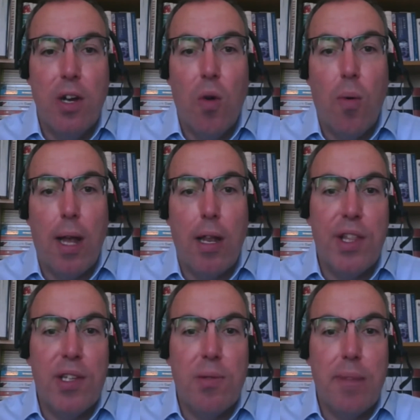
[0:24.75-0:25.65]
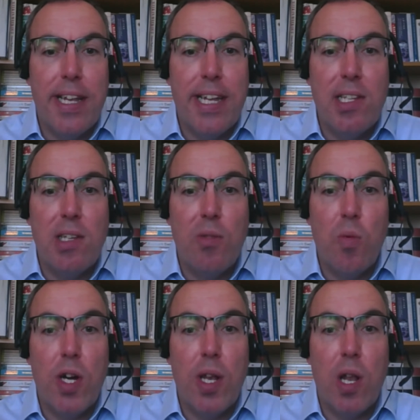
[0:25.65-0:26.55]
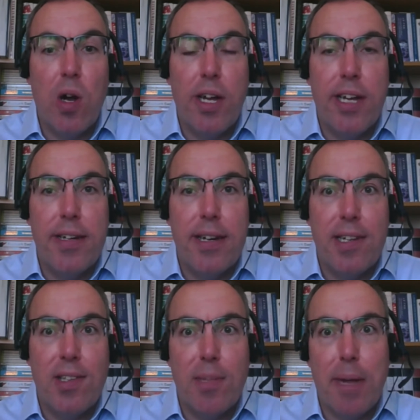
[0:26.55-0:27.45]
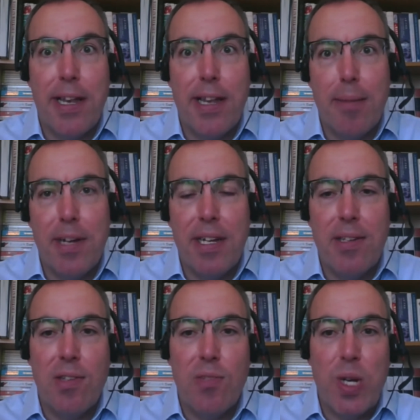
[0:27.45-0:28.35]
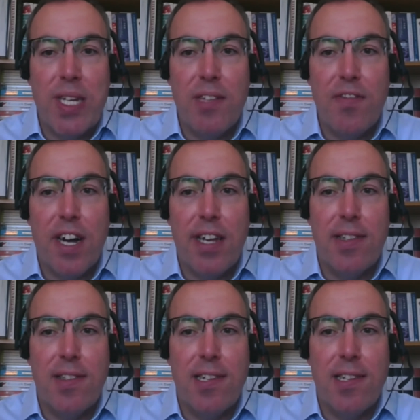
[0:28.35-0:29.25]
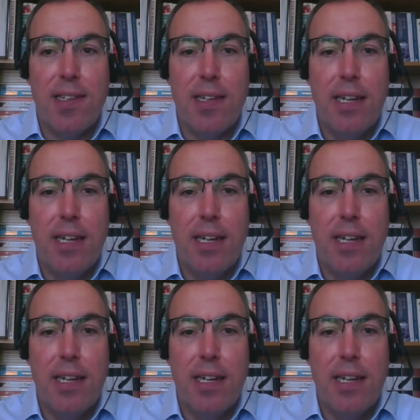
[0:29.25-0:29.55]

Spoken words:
while others may need to work longer as the pandemic has squeezed finances.